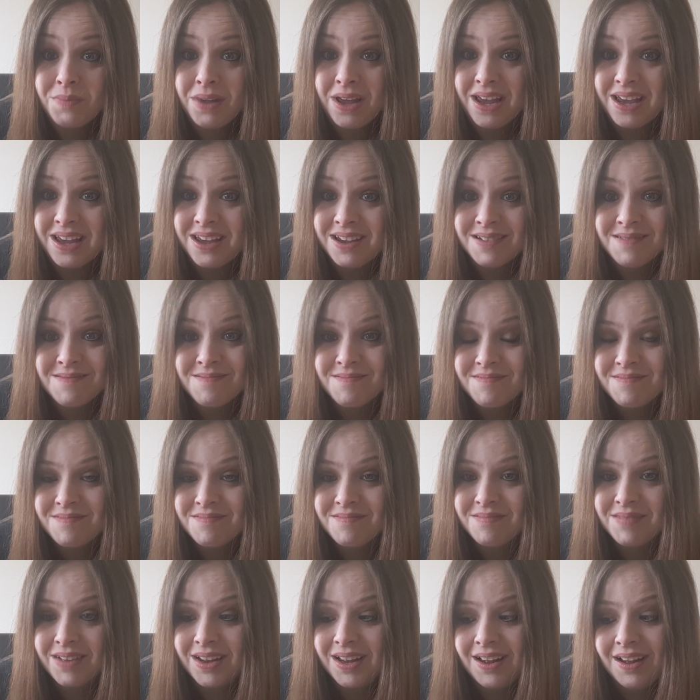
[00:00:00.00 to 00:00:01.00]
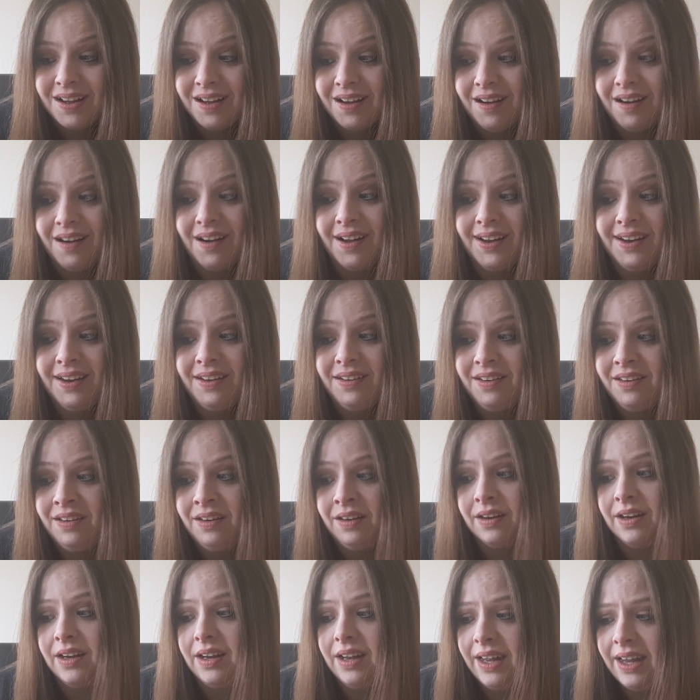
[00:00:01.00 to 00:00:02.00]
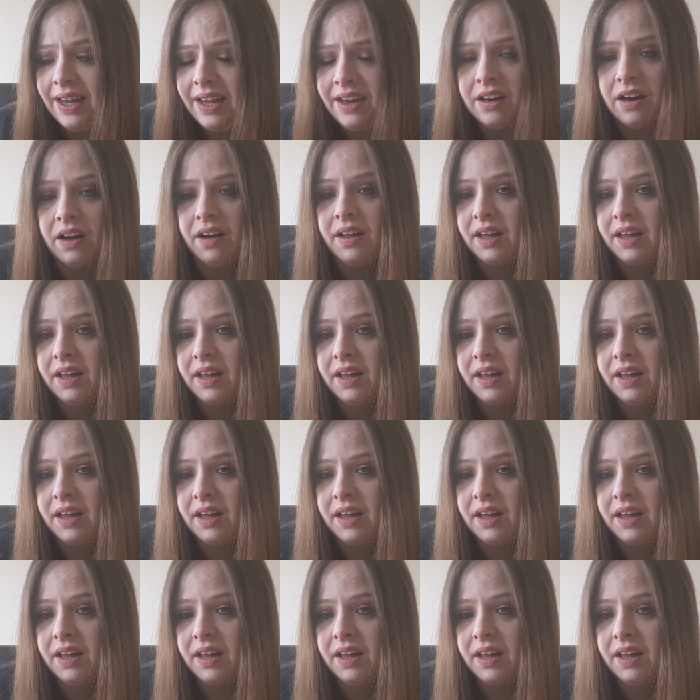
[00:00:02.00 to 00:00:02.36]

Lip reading: me. I did.